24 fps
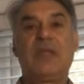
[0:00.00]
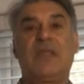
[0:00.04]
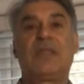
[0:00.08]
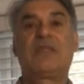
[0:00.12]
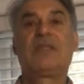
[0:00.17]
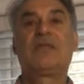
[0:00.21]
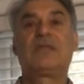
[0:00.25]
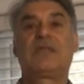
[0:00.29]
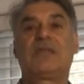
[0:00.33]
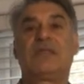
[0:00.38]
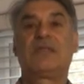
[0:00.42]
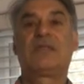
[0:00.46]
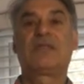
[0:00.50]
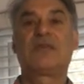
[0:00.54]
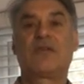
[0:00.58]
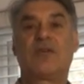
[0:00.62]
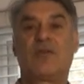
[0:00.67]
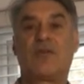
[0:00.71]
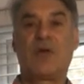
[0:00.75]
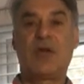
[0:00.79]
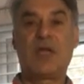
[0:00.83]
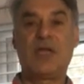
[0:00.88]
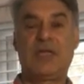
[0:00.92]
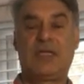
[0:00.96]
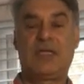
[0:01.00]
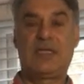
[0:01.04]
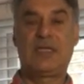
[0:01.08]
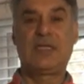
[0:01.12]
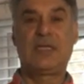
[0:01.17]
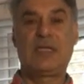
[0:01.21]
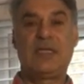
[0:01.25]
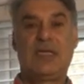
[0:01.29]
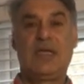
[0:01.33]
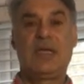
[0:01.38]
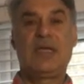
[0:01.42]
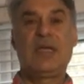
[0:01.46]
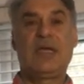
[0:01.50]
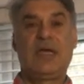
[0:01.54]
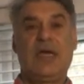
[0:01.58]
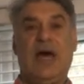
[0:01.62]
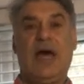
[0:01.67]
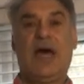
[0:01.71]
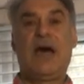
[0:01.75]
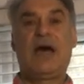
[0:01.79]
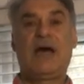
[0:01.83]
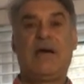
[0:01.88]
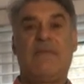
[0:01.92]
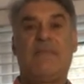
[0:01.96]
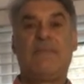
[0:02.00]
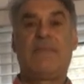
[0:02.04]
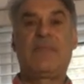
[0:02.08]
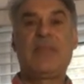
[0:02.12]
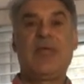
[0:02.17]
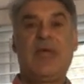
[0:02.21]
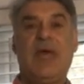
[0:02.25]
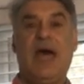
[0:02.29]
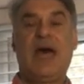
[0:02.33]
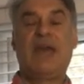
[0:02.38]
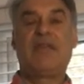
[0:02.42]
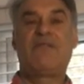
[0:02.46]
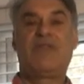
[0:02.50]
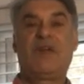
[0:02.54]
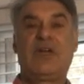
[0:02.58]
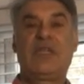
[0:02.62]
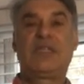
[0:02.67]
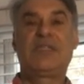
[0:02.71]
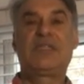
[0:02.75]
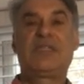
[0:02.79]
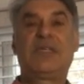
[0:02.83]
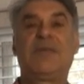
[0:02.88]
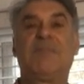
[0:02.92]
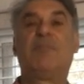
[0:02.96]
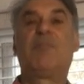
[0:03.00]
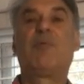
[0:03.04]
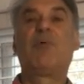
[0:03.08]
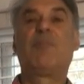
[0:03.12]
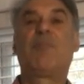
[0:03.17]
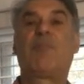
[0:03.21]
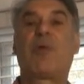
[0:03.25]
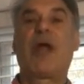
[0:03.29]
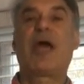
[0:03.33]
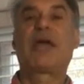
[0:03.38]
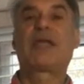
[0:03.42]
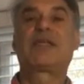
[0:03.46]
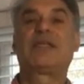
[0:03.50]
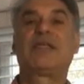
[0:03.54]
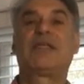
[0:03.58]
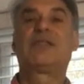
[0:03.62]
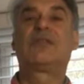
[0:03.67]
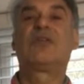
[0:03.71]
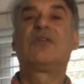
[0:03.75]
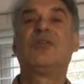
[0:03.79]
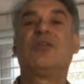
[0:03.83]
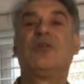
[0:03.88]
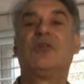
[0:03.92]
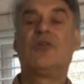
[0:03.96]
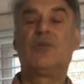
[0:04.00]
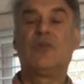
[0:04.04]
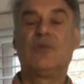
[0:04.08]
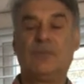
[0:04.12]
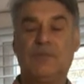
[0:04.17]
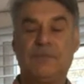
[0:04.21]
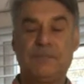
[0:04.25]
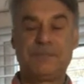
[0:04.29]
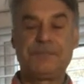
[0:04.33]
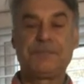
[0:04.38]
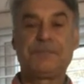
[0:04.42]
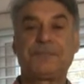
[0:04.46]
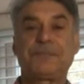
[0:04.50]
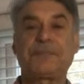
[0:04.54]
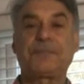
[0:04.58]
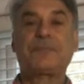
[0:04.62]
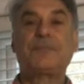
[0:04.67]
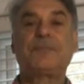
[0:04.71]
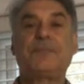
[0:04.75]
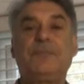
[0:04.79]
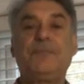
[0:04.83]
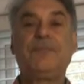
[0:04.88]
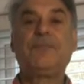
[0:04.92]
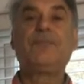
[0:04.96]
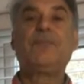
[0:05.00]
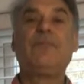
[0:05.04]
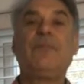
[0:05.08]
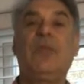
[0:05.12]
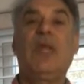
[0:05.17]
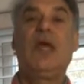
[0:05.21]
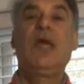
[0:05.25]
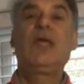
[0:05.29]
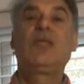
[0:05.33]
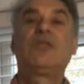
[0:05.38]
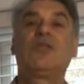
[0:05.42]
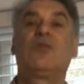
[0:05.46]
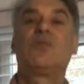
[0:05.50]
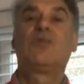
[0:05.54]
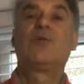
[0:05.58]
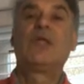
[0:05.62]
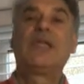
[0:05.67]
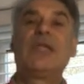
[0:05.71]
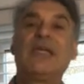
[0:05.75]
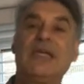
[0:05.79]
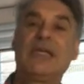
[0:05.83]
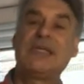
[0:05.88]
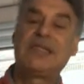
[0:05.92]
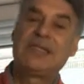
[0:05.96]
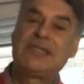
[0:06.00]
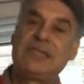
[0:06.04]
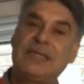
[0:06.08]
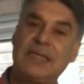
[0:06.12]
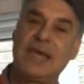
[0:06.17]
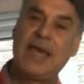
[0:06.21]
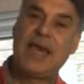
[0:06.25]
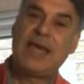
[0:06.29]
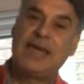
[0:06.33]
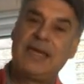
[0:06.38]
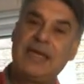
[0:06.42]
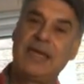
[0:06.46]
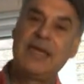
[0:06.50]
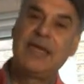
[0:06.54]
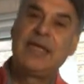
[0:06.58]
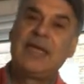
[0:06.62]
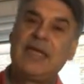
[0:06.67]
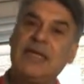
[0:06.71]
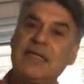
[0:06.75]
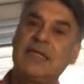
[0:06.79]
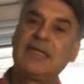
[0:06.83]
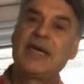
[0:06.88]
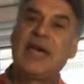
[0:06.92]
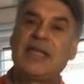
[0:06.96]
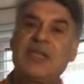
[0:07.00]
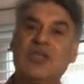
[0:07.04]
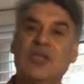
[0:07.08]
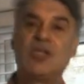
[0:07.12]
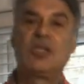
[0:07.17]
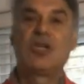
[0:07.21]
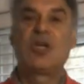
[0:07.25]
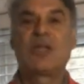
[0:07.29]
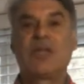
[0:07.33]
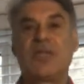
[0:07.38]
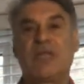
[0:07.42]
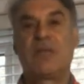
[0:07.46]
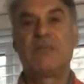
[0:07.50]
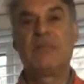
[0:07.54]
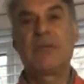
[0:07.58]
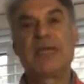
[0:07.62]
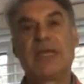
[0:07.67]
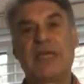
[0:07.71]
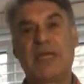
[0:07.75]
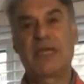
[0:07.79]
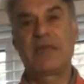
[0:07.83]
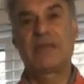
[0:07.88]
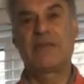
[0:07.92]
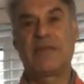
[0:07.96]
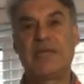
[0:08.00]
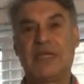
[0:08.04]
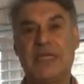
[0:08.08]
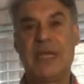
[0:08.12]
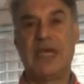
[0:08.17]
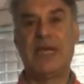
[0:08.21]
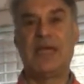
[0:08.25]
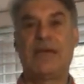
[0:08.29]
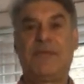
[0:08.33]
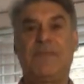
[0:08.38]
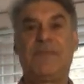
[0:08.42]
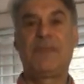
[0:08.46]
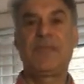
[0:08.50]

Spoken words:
This is a great and very simple practice to do to release any tension at the beginning of the day.